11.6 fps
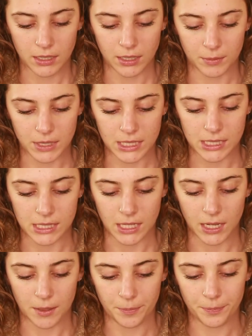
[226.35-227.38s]
Let me
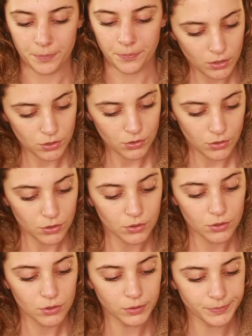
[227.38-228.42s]
see.
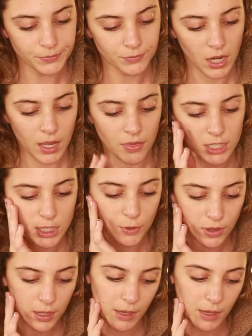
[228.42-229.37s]
The Smoothing